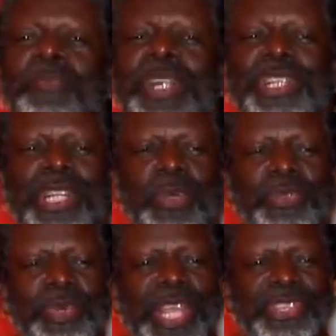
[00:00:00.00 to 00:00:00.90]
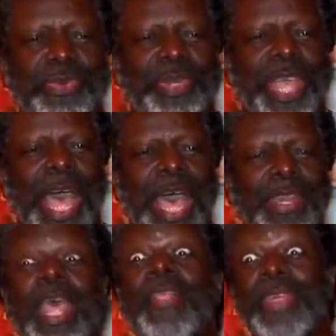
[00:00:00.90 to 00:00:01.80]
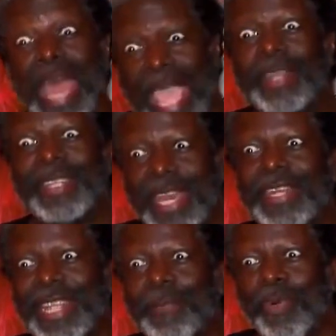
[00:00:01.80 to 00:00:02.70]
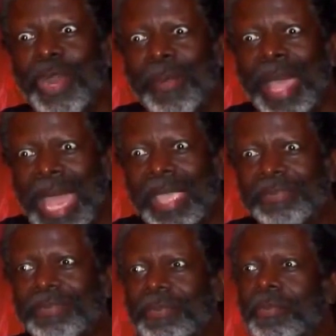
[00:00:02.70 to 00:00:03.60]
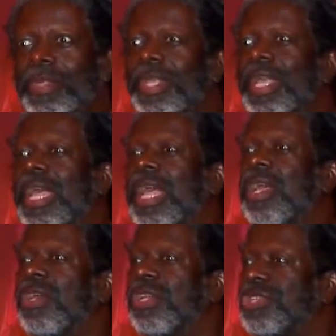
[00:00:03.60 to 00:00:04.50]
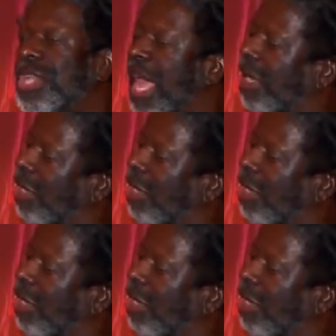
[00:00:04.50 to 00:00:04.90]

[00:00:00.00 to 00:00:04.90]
a much closer relationship with God than I had attended at that point in my life. She got